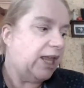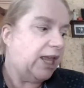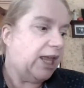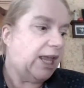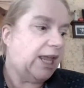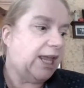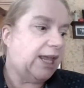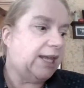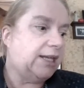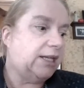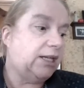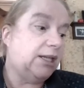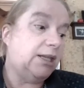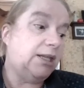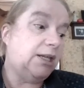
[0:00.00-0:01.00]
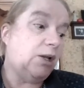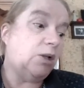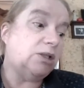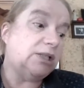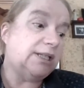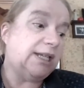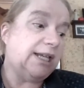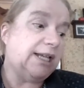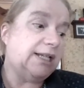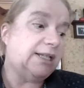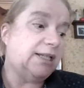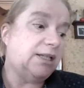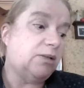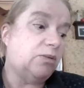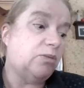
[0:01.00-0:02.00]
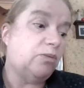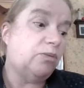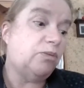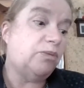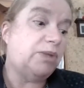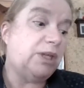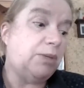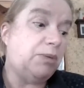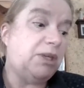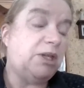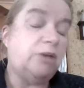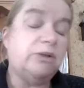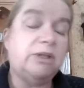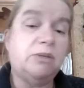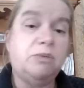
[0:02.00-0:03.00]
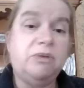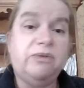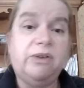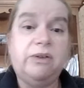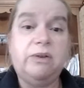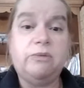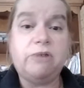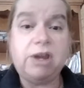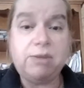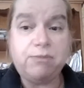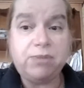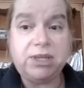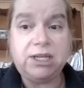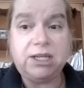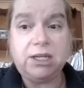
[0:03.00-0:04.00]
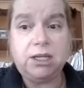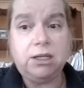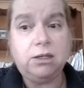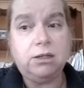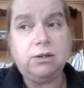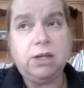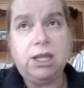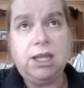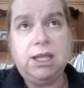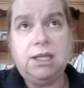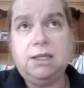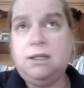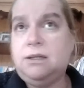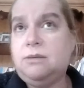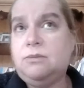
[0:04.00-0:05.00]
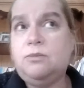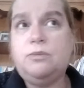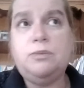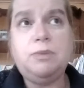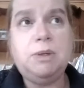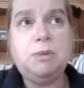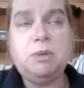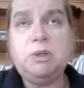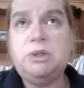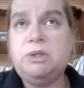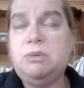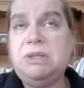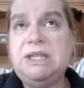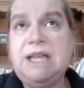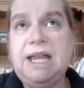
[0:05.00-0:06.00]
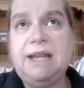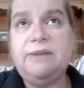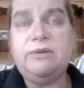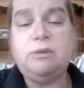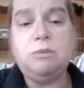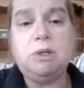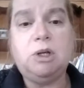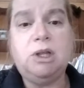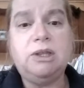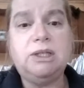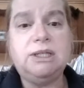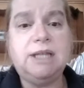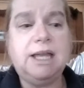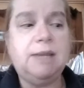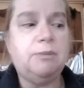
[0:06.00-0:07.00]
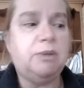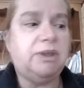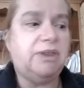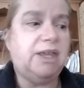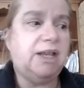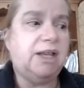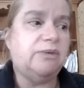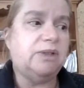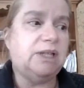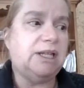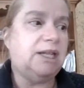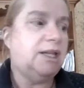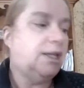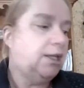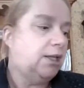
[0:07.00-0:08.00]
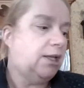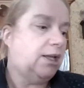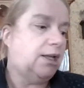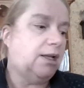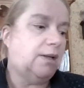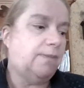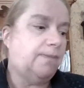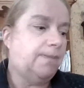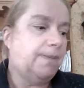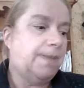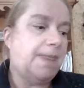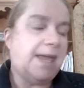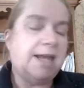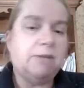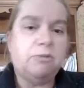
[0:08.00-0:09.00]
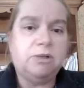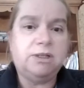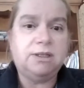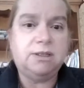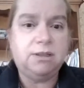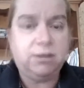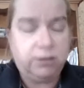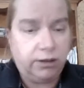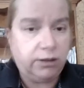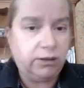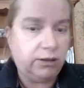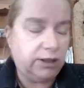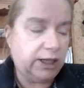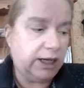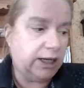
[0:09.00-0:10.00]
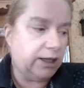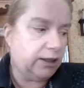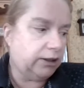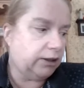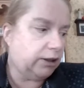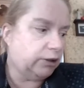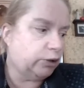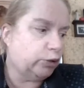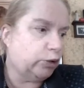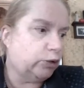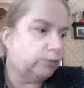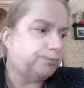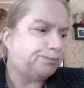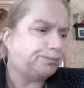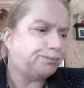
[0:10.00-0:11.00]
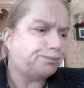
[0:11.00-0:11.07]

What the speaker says: And in the olden days, TB used to be very rampant, and people used to be dying from it all the time, but thankfully that was taken under control.